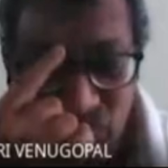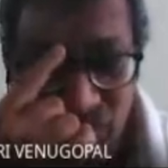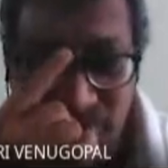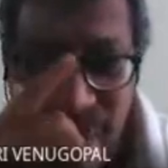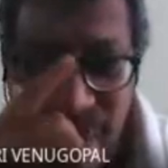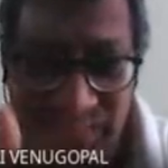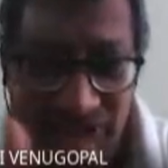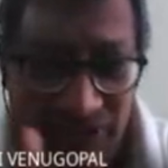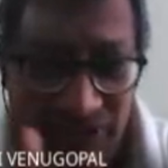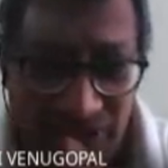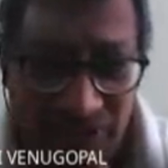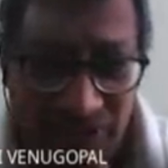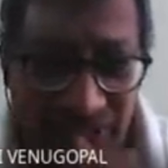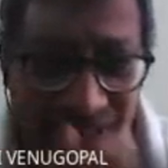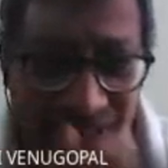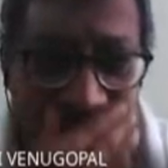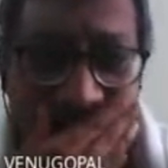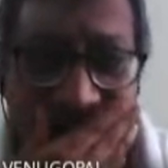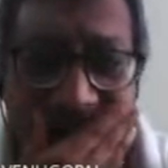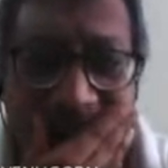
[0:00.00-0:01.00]
1 minute in the
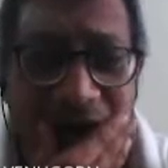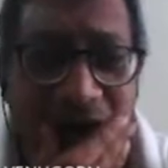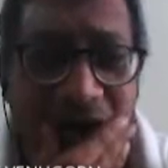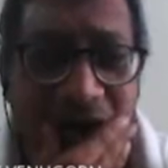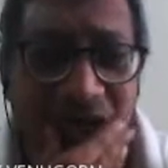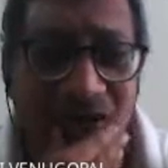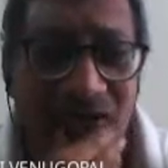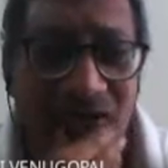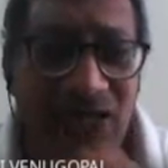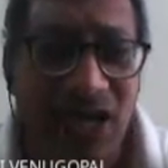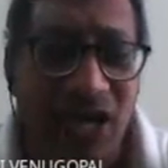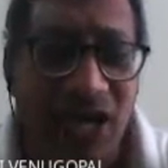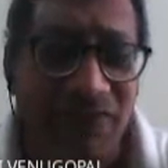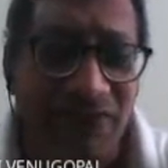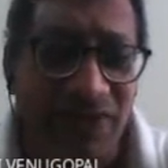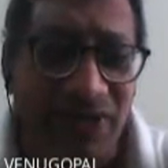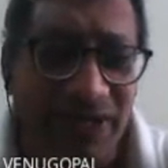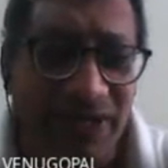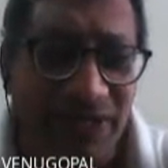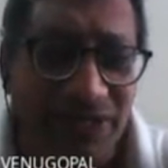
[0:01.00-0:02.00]
line. And the
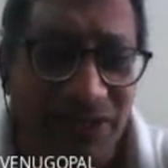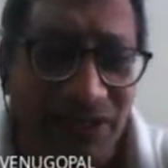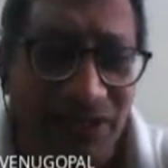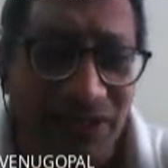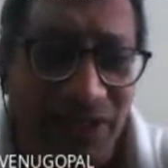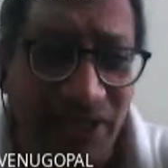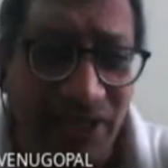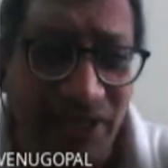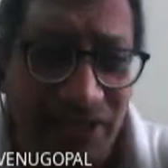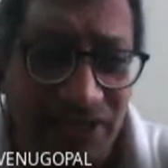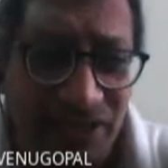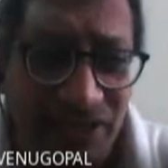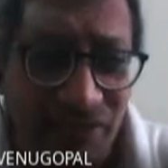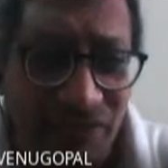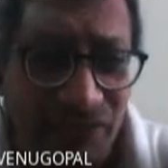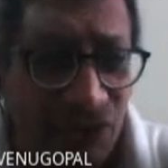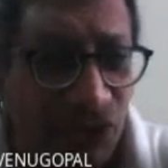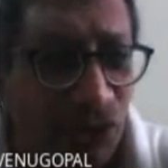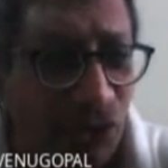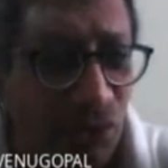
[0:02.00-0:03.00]
average length
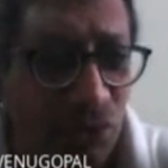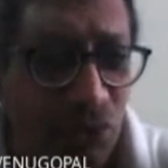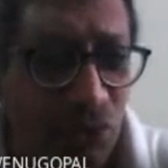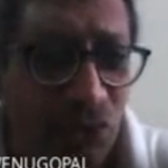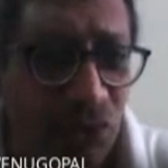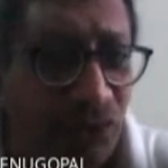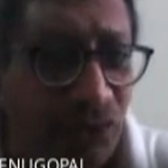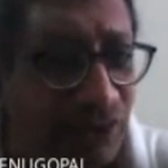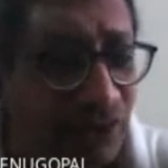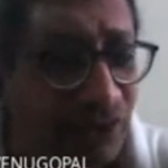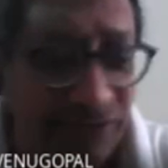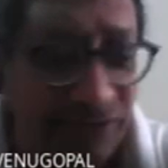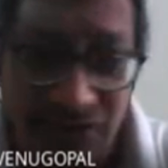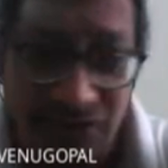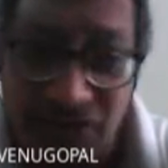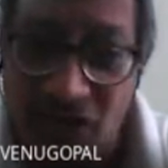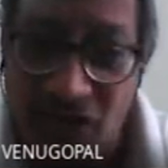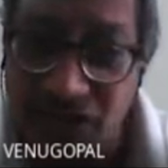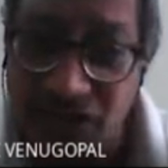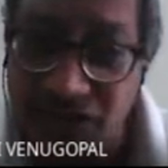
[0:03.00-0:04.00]
of queue is
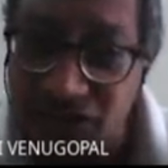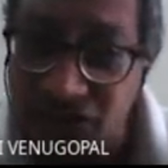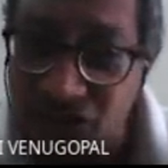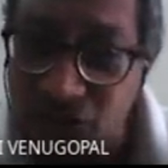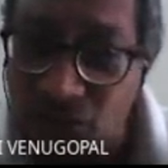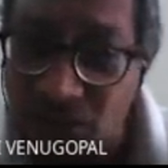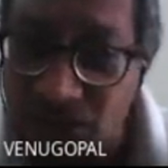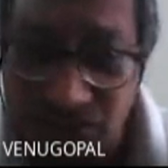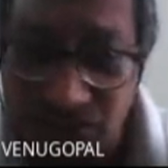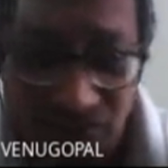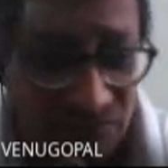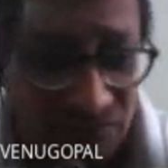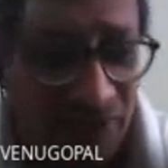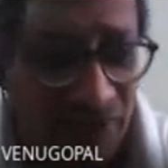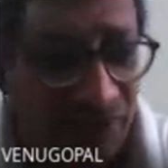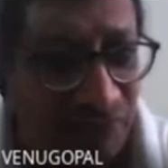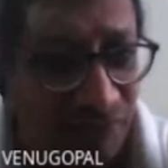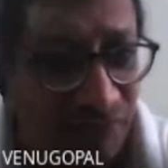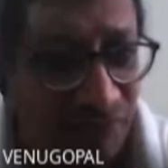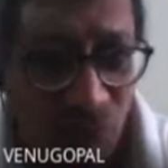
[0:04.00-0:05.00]
not just one, not